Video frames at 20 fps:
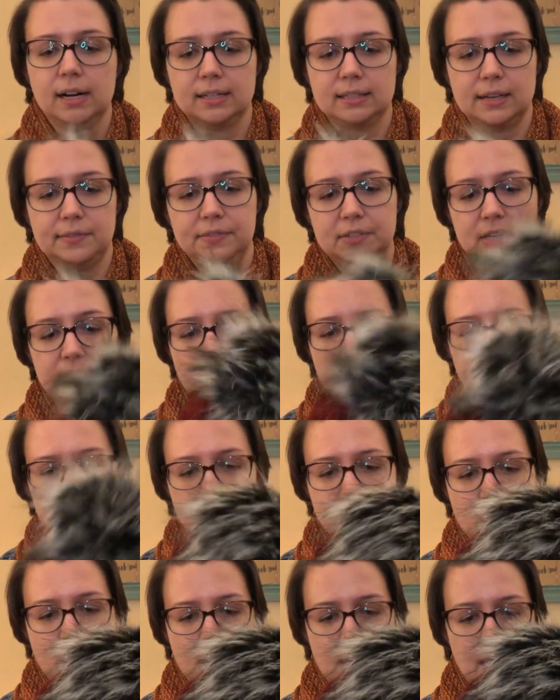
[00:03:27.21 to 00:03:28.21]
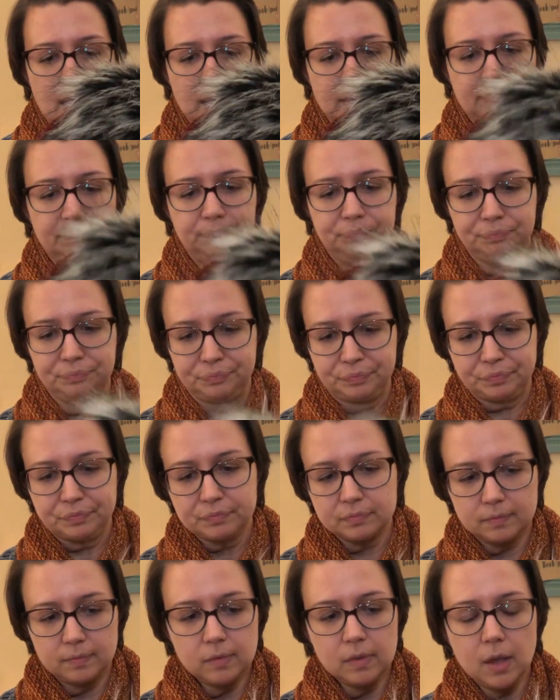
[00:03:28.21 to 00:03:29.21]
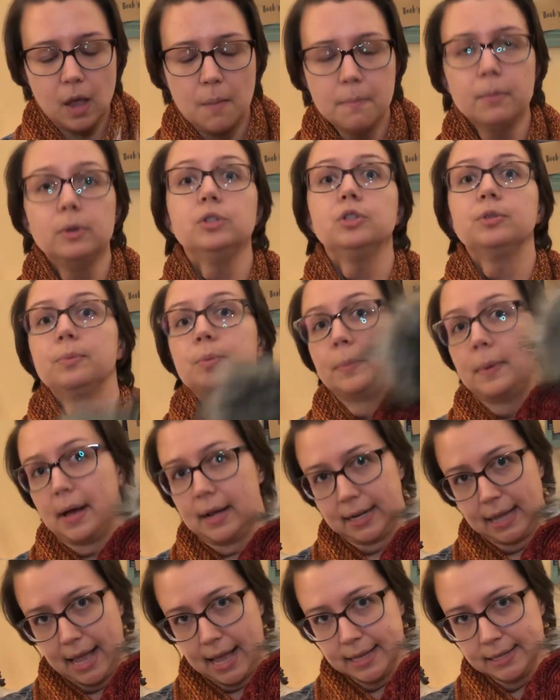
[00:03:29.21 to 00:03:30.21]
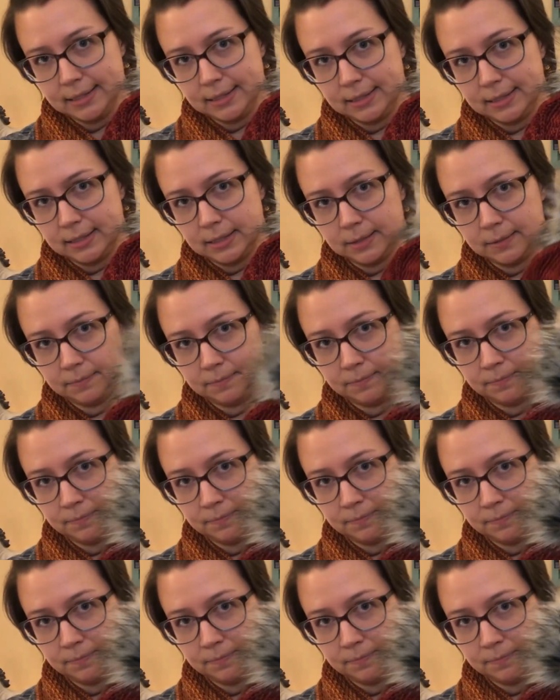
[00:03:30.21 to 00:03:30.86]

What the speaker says: because I've seen those on multiple podcasts.